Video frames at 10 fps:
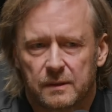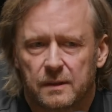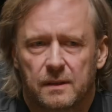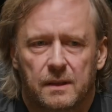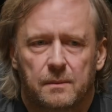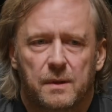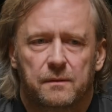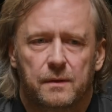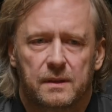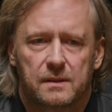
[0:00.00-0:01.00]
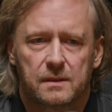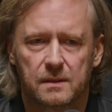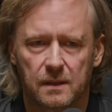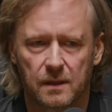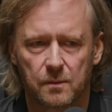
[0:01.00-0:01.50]
They're like my friends,
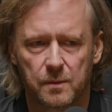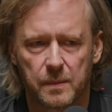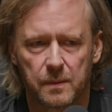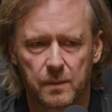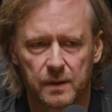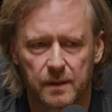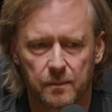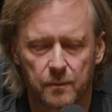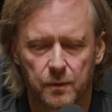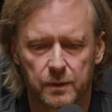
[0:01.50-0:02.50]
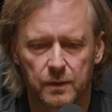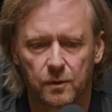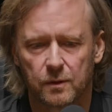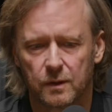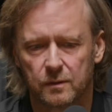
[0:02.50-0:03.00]
and I remember them for a
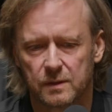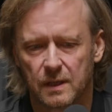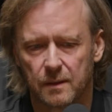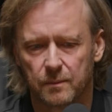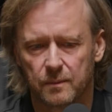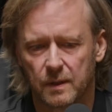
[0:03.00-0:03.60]
long, long time.